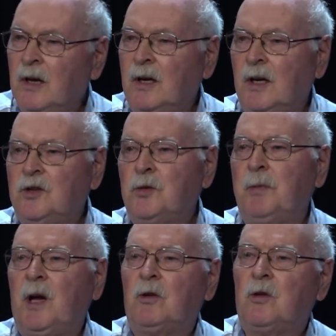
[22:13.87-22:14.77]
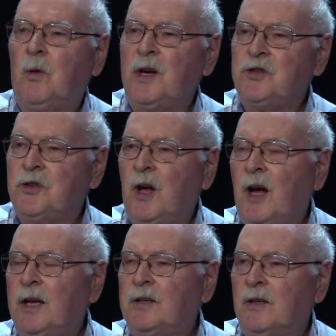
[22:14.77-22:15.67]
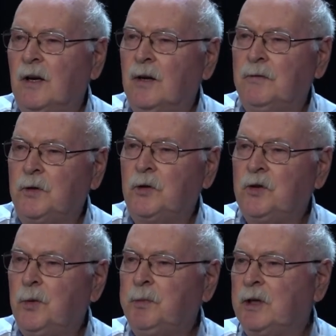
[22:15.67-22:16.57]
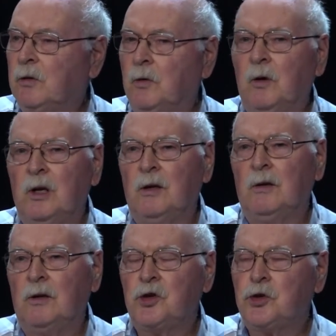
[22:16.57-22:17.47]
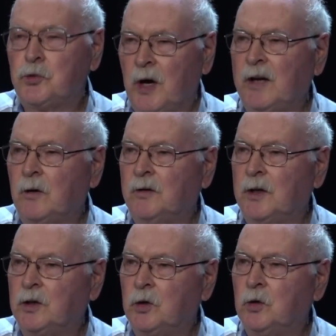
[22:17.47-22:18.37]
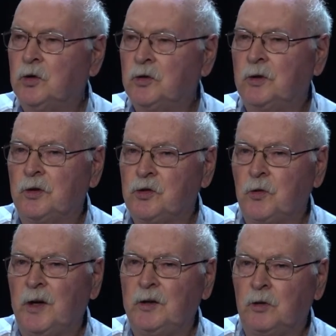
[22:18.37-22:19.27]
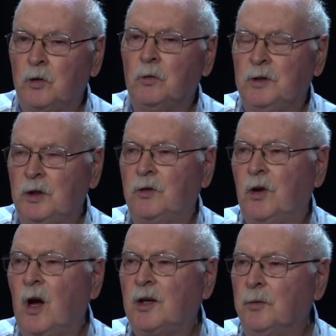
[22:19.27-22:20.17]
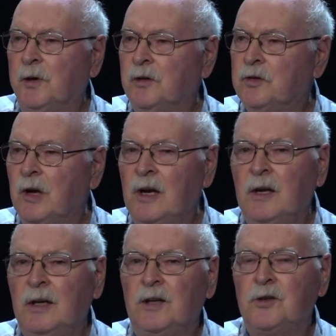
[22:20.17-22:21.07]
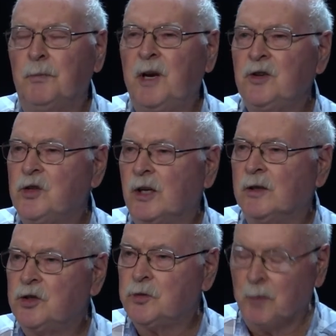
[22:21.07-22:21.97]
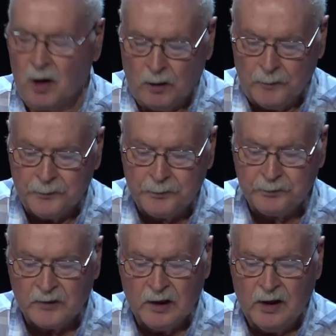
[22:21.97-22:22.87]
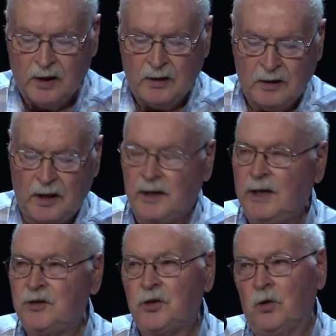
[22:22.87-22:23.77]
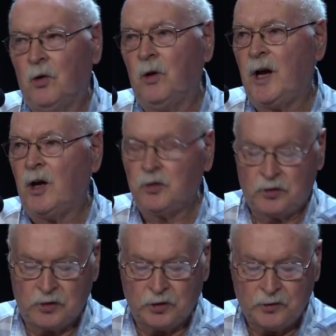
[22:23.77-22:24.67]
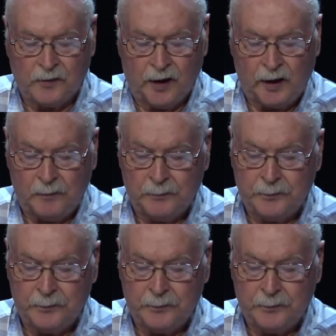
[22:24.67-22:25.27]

It's about twice the height of your typical shredder that you use to shred your documents. It's amazingly small and heats the whole house just fine.